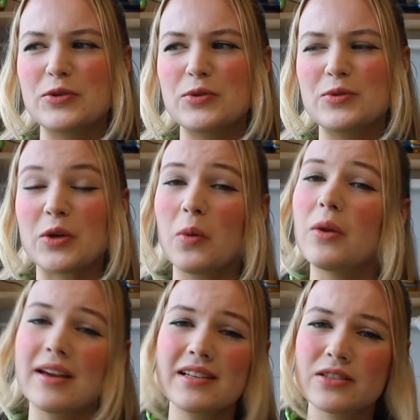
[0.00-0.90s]
you don't
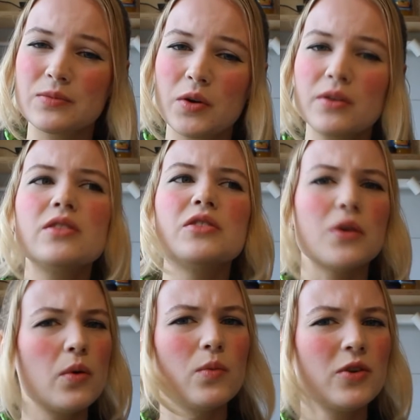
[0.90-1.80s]
like someone,
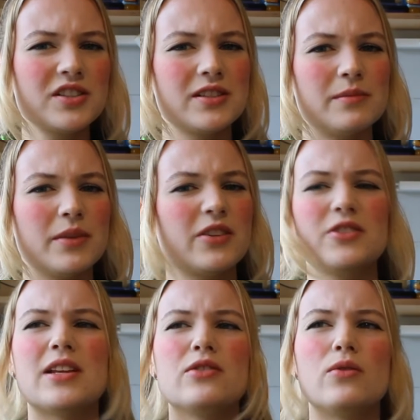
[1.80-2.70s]
don't watch them,
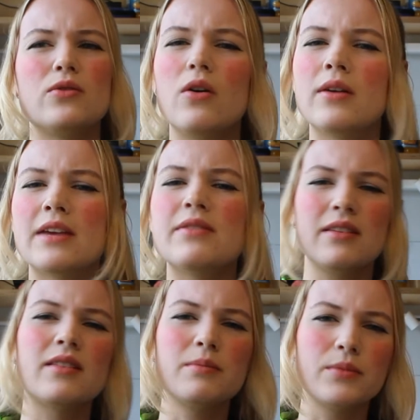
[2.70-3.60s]
because then you're not
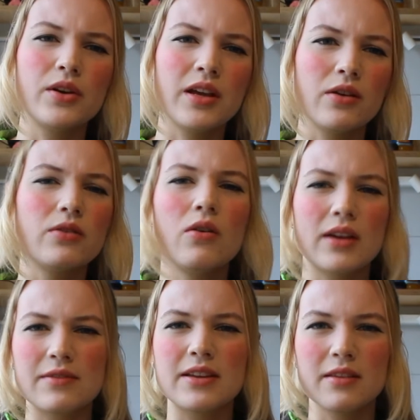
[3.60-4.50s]
giving them money, you're not
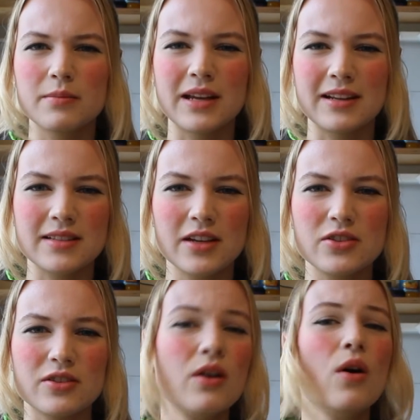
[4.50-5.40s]
giving them that
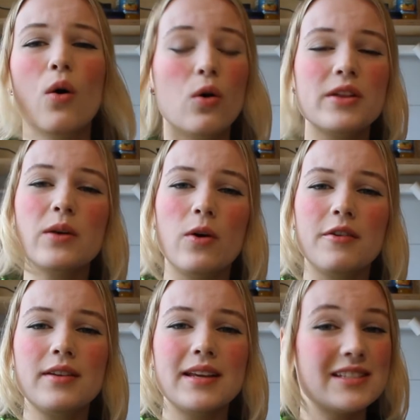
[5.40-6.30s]
attention. All they
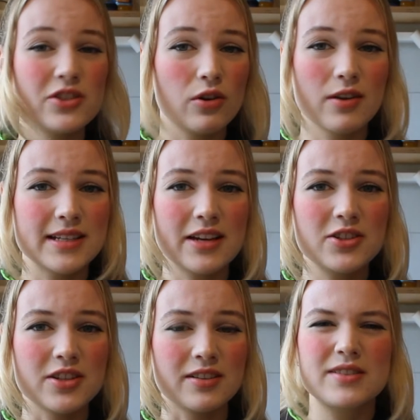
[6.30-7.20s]
want is your
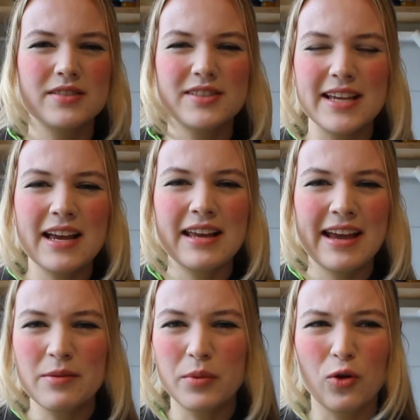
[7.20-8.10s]
attention.
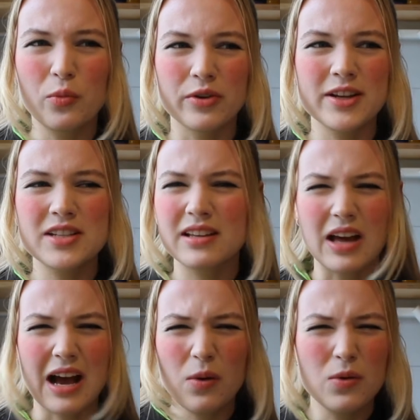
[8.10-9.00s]
CLA and Paul Breach, like,
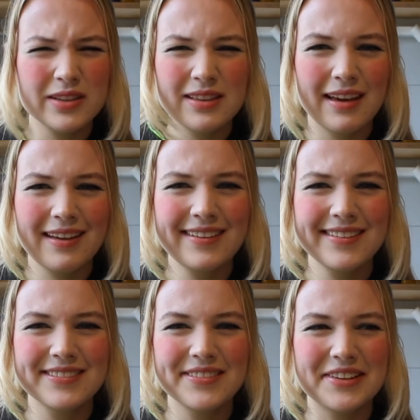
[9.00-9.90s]
how old are they?
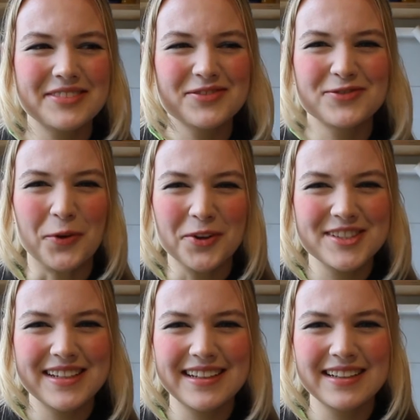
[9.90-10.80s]
Like
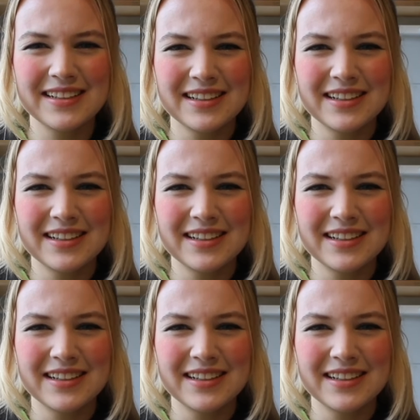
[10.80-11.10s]
40?